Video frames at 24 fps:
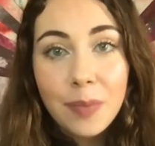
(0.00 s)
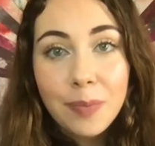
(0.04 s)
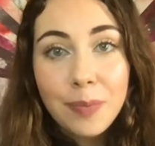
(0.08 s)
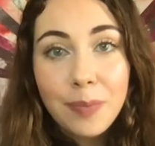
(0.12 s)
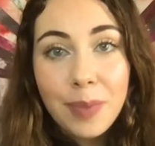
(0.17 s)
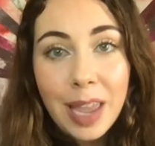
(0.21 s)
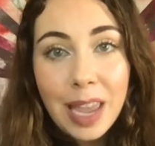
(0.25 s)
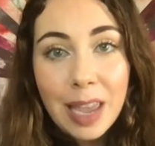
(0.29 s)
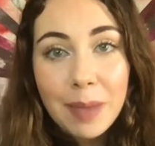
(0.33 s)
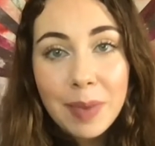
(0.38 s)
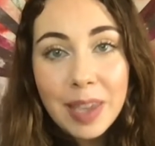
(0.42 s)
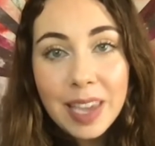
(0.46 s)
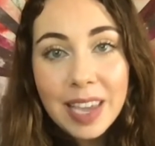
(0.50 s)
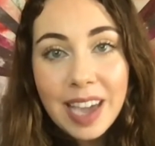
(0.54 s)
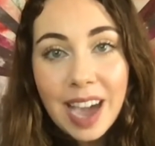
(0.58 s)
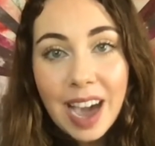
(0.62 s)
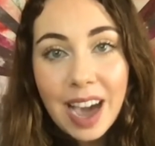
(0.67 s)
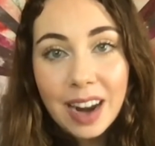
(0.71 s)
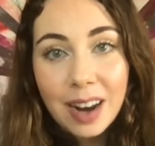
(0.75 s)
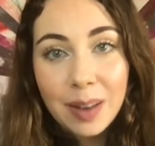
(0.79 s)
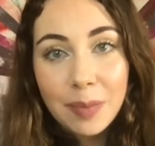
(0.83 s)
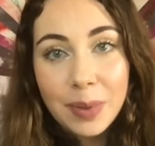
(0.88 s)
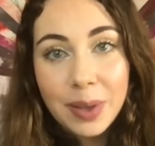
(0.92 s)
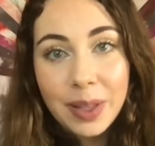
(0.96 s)
baby
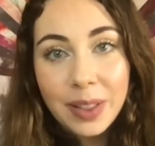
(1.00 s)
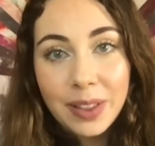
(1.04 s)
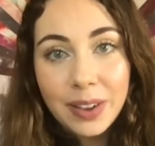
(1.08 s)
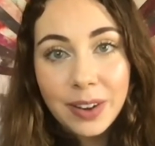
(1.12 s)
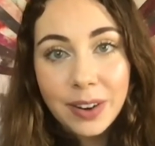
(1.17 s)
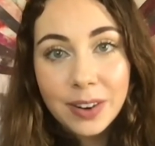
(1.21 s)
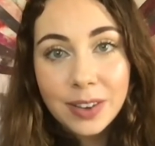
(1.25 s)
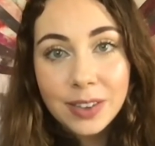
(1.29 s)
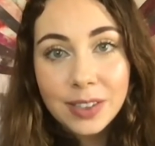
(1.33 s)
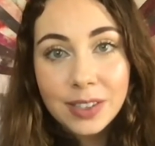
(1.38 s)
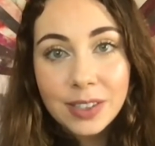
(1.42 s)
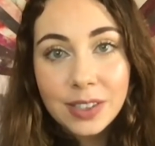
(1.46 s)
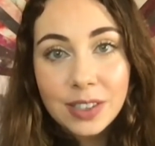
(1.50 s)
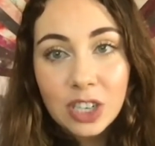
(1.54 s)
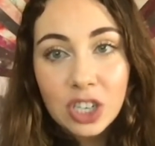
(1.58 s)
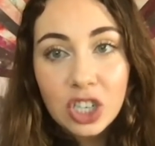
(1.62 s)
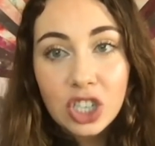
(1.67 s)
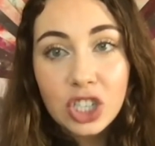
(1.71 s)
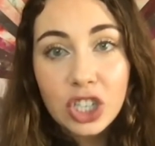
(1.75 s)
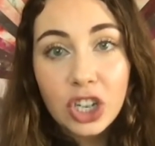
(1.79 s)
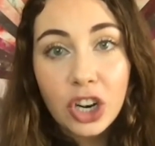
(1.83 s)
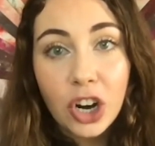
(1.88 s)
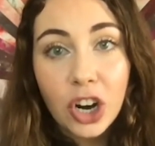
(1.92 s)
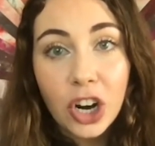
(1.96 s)
caterpillars
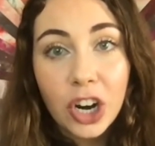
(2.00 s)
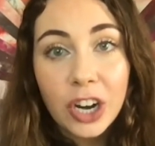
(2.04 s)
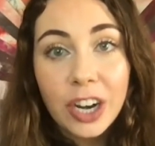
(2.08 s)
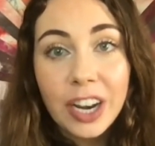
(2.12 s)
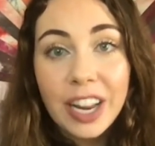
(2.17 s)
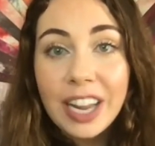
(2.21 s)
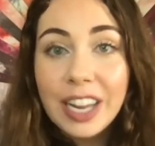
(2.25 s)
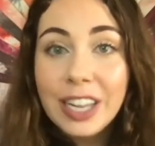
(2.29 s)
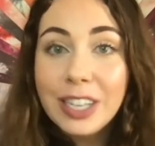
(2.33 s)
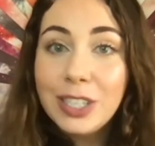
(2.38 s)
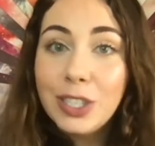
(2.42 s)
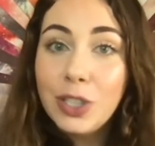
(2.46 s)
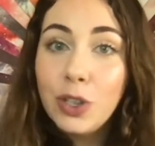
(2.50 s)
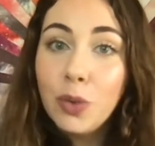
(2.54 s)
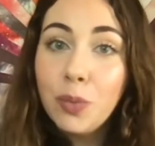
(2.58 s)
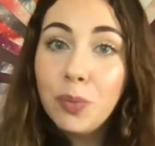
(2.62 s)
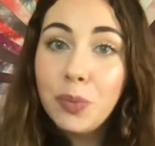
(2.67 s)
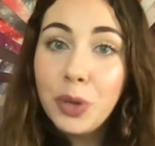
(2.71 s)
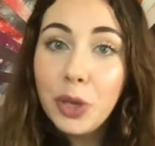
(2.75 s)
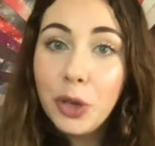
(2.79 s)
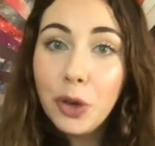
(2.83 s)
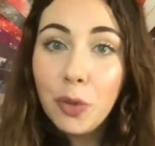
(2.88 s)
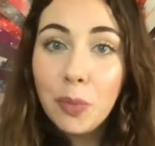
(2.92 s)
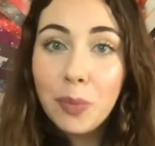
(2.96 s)
turn into
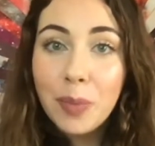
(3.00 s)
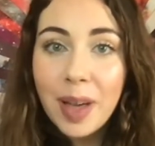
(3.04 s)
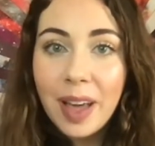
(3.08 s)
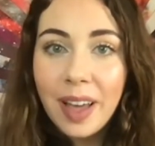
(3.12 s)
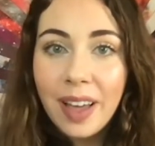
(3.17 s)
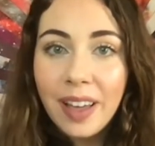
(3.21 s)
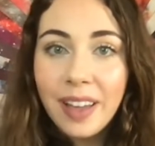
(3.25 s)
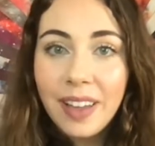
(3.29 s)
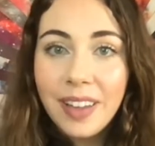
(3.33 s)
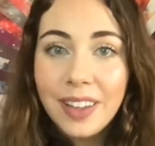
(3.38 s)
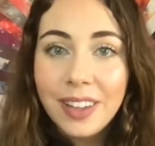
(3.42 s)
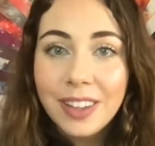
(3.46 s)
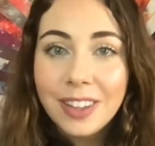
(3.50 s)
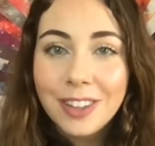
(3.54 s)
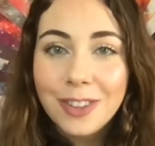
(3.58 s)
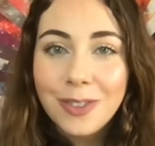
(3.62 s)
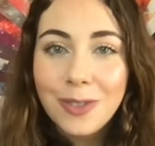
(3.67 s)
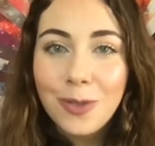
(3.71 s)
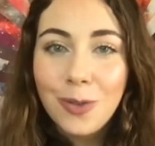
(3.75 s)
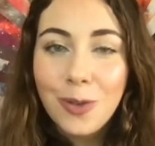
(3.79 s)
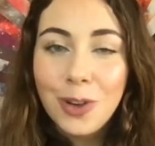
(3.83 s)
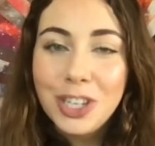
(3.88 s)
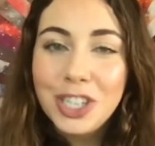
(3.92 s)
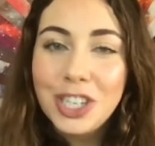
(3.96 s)
pupa,
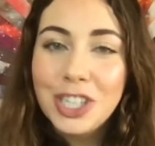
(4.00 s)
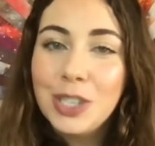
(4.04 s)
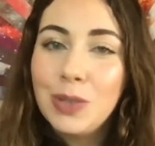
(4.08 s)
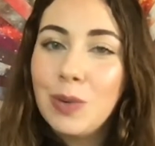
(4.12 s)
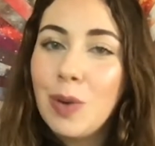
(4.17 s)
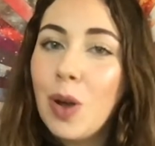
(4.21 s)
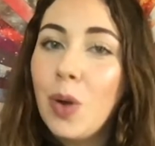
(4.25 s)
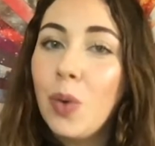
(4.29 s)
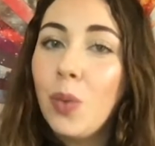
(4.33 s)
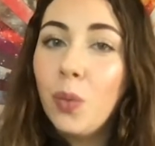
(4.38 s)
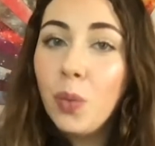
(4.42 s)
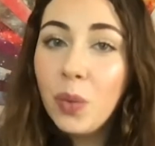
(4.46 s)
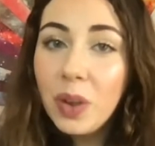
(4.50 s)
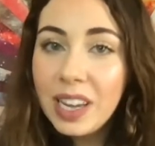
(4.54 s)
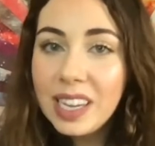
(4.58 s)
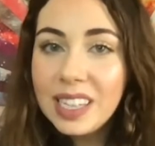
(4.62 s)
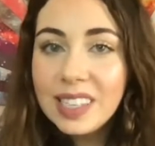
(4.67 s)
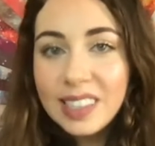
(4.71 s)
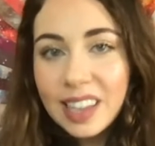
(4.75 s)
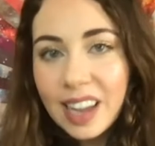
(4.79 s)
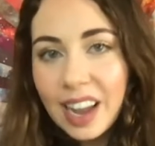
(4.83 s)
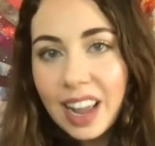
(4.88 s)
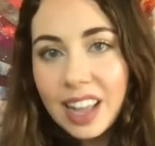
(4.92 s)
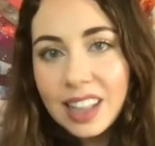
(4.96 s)
which is what we
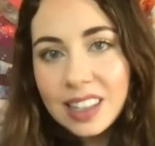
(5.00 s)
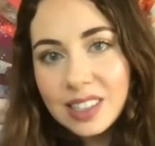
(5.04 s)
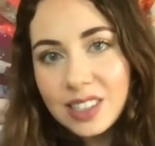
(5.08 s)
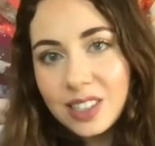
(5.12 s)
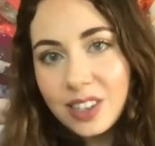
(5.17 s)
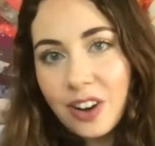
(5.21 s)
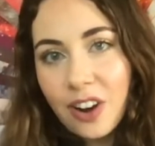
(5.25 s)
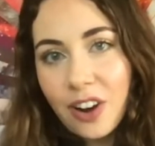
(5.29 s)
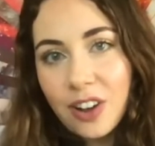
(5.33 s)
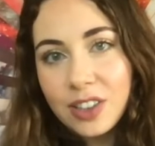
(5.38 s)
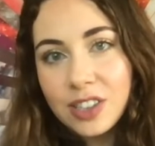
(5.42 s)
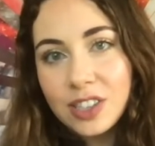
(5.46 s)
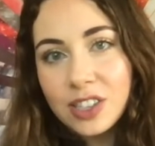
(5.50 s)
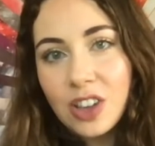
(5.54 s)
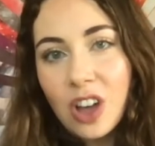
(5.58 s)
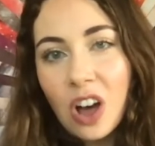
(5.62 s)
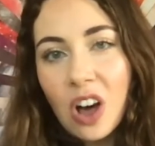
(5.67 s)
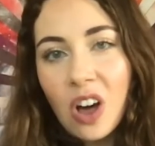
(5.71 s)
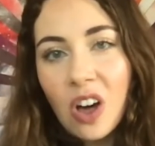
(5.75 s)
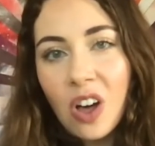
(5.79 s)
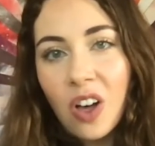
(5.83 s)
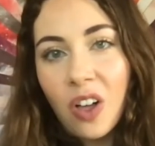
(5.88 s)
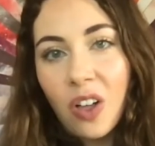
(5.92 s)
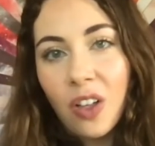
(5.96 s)
science nerds
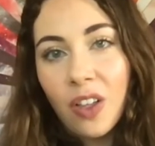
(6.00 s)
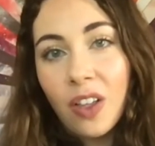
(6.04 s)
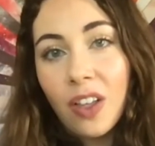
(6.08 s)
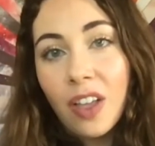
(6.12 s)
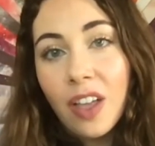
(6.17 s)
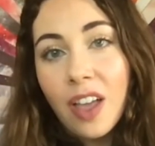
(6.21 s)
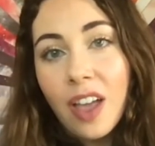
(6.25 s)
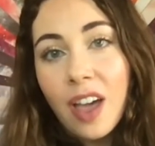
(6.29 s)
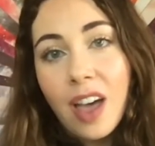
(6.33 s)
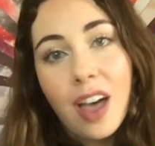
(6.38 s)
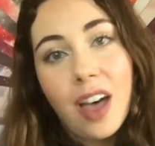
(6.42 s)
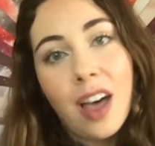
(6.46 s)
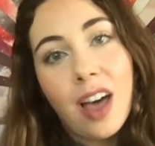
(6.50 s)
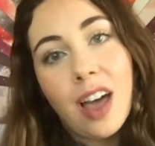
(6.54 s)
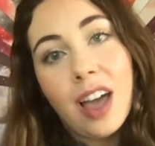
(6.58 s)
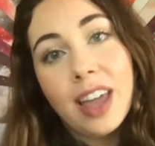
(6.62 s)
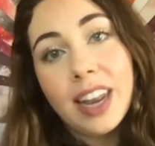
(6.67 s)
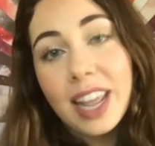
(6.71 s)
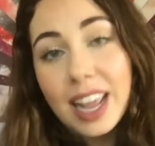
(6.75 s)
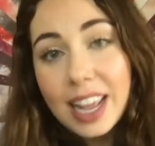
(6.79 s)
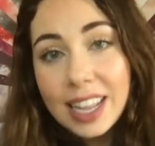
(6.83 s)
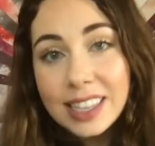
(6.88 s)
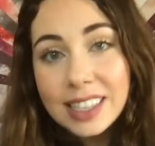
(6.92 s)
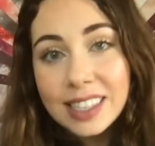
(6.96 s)
call
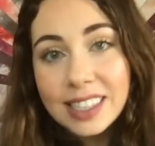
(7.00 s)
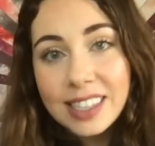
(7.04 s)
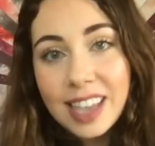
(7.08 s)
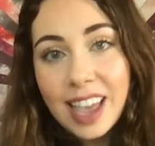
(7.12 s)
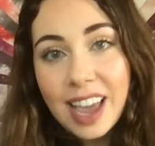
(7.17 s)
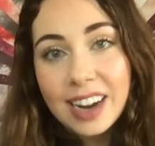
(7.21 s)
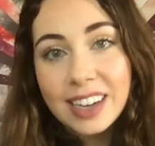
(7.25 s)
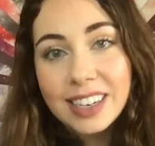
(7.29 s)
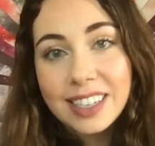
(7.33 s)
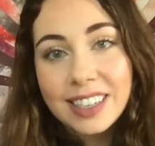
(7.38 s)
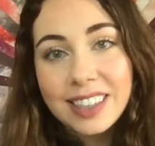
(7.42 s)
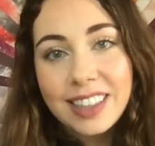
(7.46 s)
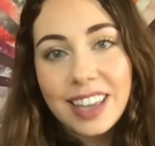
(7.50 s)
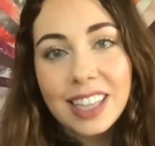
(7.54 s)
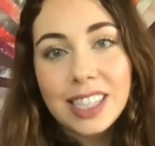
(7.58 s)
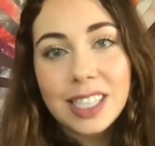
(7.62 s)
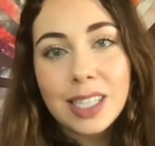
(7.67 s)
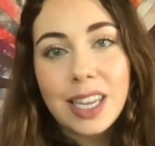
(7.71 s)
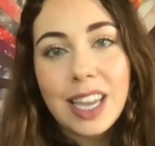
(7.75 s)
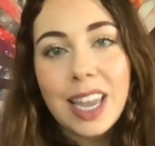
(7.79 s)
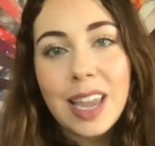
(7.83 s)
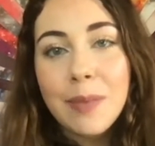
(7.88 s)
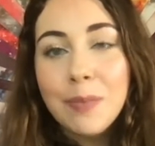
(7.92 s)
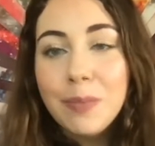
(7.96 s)
an insect
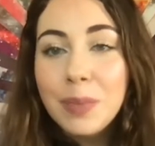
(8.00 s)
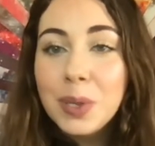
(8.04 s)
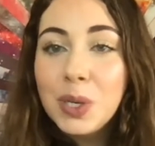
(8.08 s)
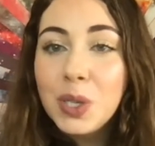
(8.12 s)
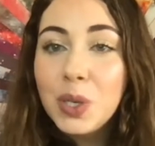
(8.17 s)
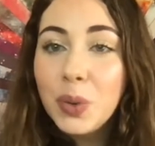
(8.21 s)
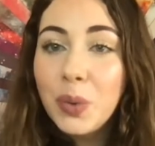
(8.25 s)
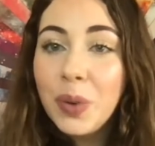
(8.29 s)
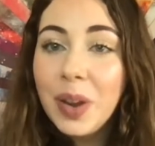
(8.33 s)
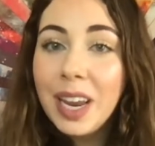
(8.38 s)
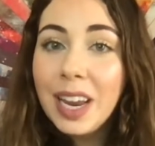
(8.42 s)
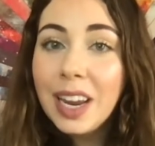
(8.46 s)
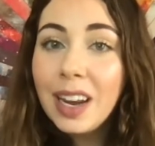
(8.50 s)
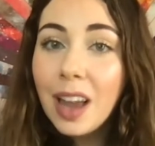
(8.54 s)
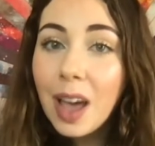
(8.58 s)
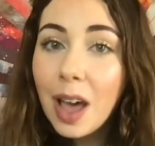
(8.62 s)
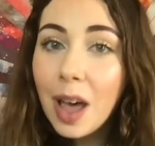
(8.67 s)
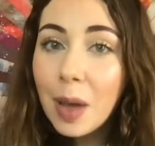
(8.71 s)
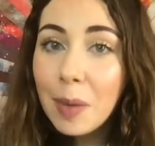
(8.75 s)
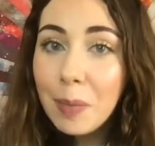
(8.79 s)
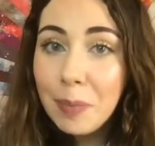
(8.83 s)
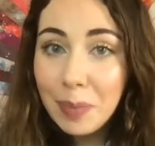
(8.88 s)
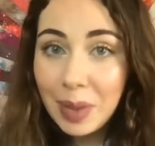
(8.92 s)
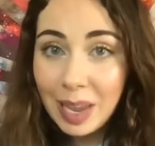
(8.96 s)
that's in between
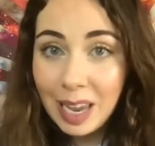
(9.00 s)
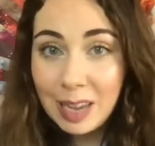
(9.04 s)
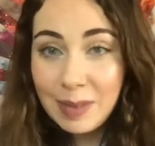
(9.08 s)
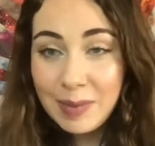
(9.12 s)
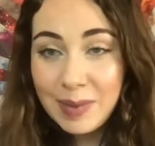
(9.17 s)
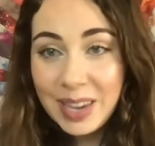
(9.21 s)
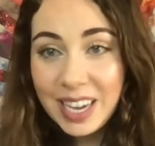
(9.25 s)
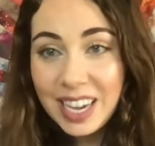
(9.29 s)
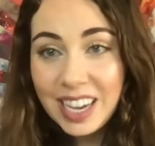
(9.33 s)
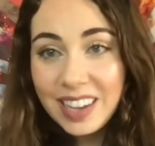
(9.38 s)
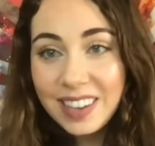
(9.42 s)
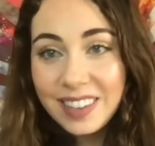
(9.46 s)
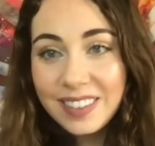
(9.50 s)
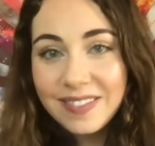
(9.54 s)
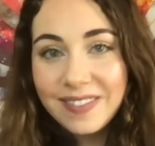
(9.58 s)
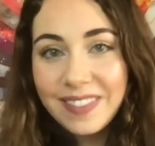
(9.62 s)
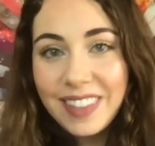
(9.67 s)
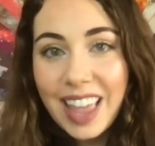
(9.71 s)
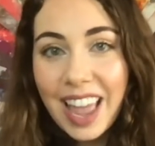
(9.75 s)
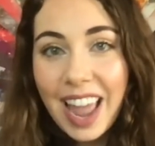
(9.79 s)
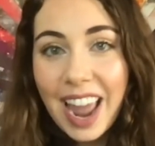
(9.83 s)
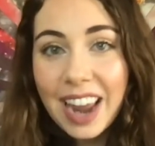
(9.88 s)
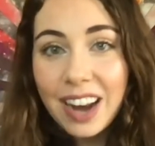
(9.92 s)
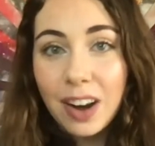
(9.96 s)
a baby
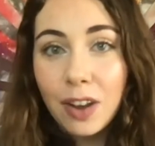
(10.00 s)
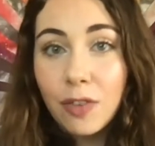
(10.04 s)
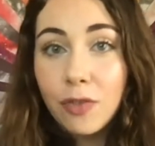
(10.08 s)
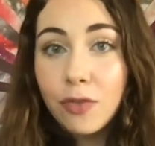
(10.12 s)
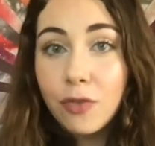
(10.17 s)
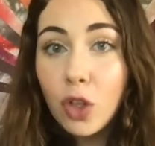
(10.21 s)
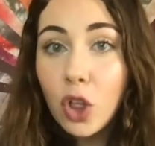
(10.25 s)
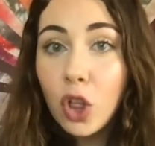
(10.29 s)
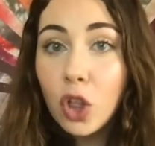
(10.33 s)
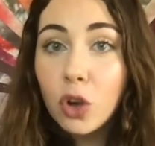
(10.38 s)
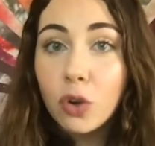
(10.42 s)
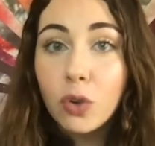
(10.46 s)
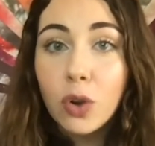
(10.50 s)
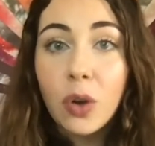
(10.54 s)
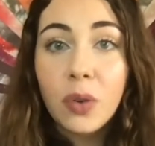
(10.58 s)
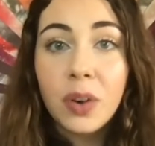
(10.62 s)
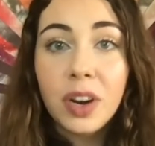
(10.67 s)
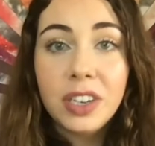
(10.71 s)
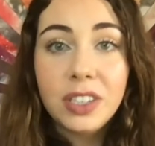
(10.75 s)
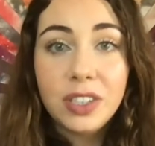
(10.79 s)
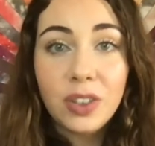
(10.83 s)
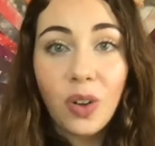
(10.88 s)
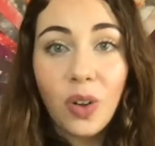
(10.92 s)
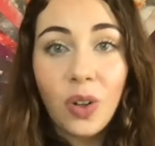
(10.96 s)
and a full-grown
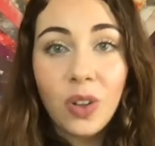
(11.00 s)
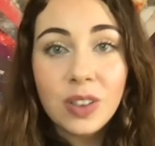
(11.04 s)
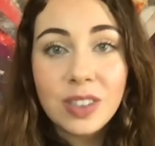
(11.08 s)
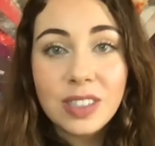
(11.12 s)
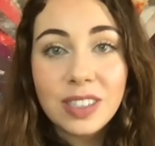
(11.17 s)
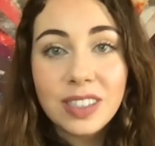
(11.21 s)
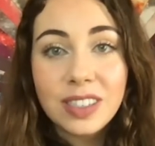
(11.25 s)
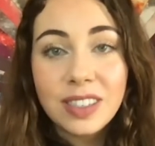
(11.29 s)
adult.